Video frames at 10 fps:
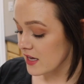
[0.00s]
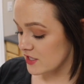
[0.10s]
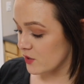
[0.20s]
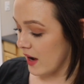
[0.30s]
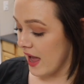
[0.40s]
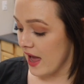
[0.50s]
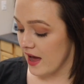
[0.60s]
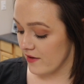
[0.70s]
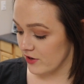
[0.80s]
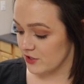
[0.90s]
So I
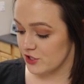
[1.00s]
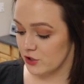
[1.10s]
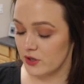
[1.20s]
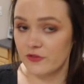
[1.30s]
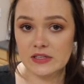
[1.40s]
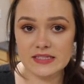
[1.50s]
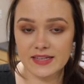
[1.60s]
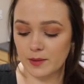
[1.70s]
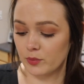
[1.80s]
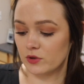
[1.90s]
have two different
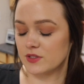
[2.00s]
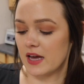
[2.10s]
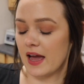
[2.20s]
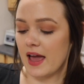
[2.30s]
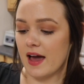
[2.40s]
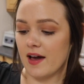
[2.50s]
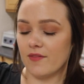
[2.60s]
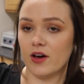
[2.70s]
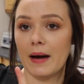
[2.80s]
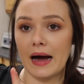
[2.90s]
samples. I
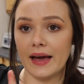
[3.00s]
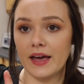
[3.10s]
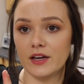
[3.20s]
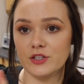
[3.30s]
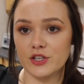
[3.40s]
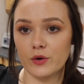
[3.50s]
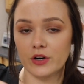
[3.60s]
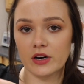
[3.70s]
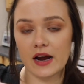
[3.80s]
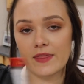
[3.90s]
have my
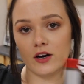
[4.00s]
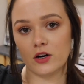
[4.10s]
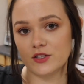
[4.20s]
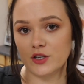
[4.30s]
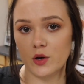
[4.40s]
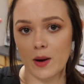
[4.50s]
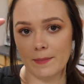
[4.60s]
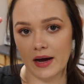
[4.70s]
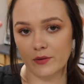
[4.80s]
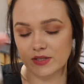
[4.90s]
donor and then also
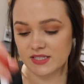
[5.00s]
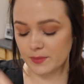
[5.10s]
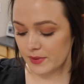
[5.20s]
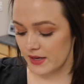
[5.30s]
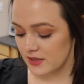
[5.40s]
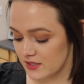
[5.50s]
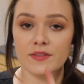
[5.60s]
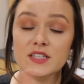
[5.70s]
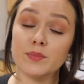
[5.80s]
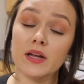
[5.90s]
my recipient.
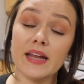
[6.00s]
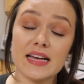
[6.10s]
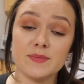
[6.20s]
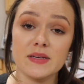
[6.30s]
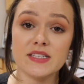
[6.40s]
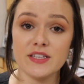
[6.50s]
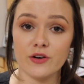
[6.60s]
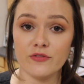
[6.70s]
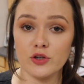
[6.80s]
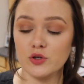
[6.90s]
This blood has been
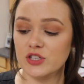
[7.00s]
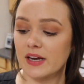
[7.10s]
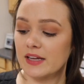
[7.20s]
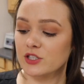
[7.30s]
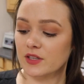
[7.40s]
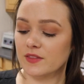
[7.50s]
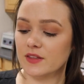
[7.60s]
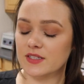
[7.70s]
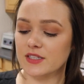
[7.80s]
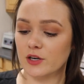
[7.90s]
centrifuged, and I took
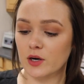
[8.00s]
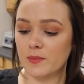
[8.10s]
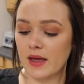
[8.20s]
the serum